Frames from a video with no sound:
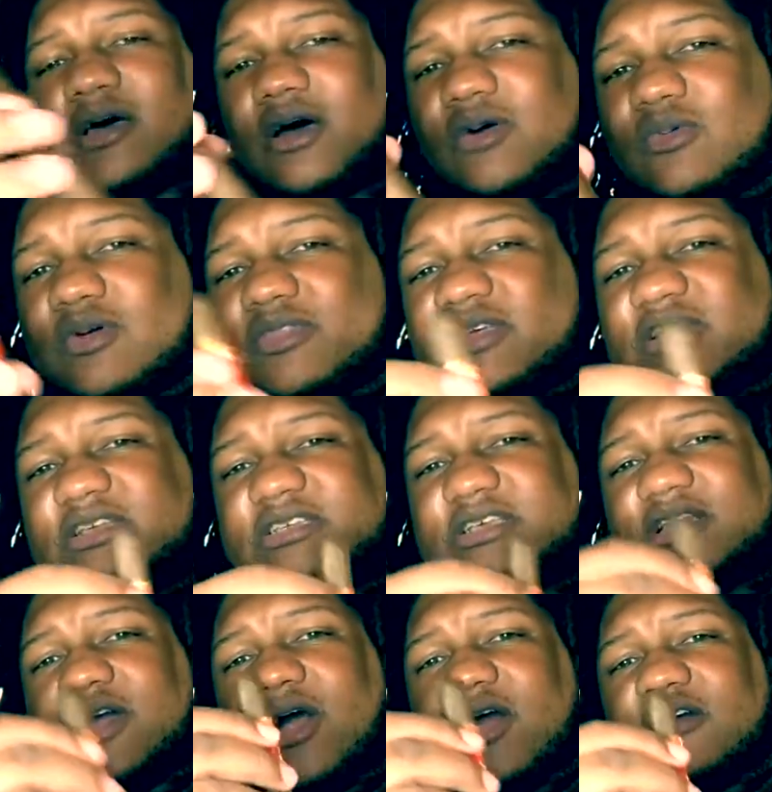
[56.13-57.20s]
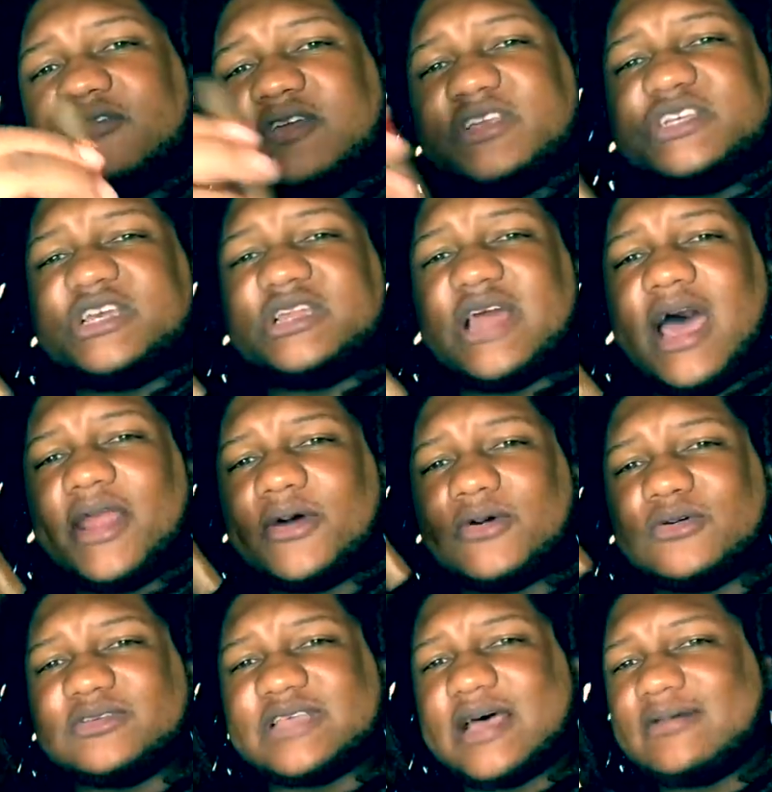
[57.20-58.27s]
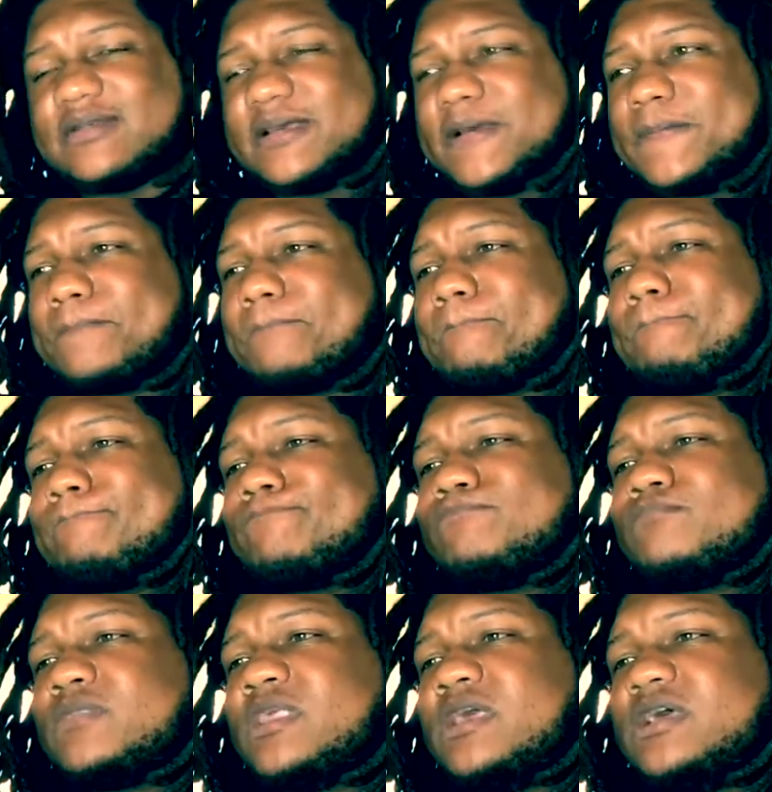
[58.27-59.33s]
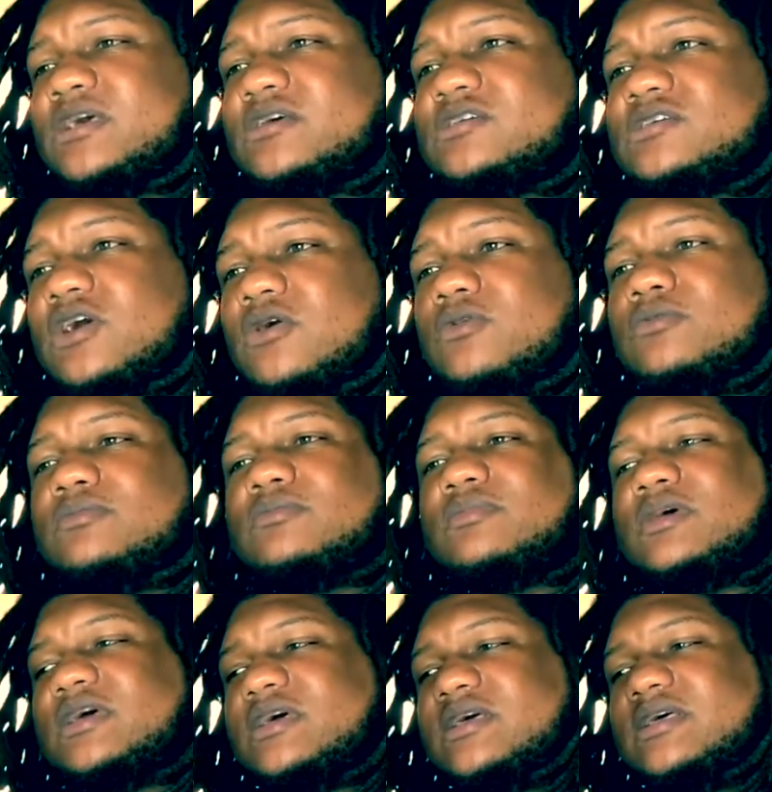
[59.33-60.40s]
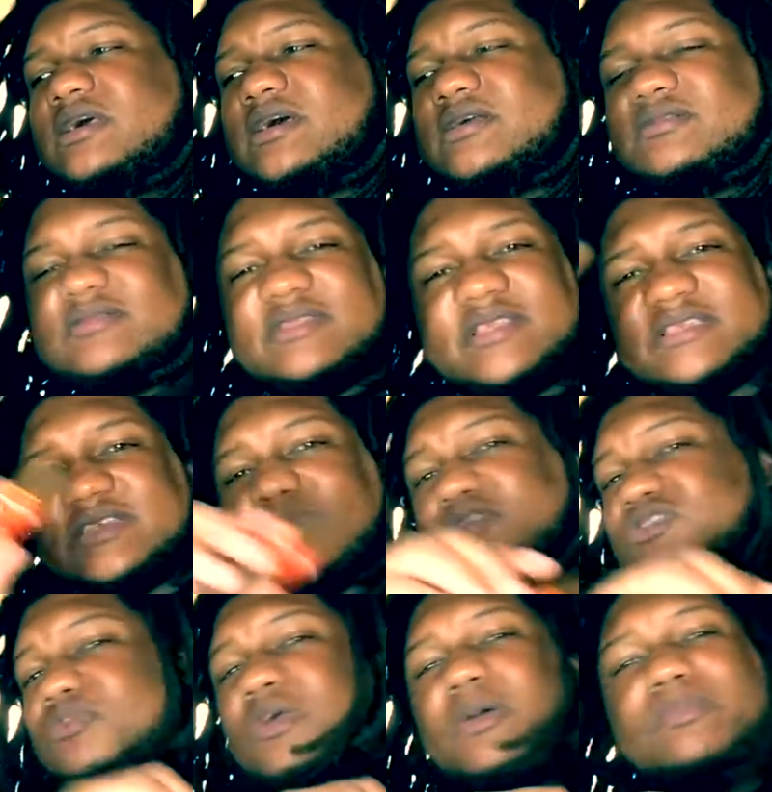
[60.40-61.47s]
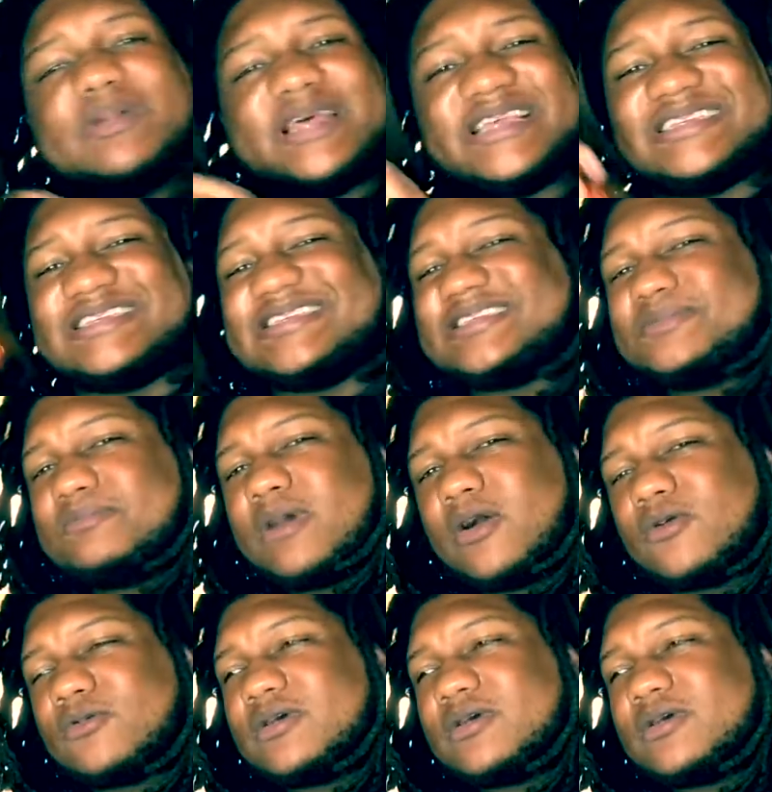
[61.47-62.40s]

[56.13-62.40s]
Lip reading: with the cigar aficionados out there. So this is supposed to be a pleasant smoke.